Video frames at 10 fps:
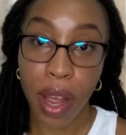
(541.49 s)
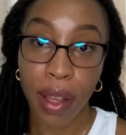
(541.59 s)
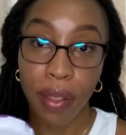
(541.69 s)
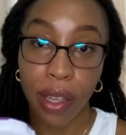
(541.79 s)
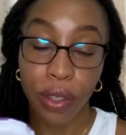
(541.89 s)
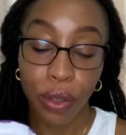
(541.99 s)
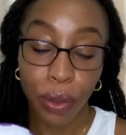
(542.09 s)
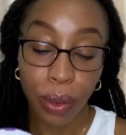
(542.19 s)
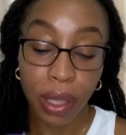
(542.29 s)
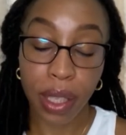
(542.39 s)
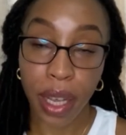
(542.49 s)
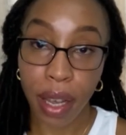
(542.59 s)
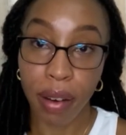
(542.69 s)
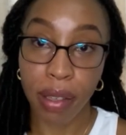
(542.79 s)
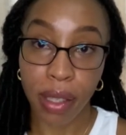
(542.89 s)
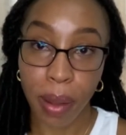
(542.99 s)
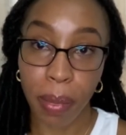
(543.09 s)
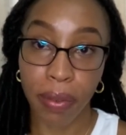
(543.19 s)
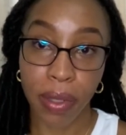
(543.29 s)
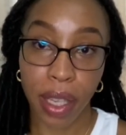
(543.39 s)
that you stay on top
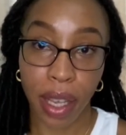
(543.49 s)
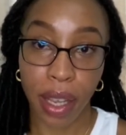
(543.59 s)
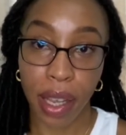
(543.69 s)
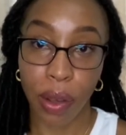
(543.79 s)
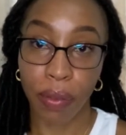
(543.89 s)
of taking your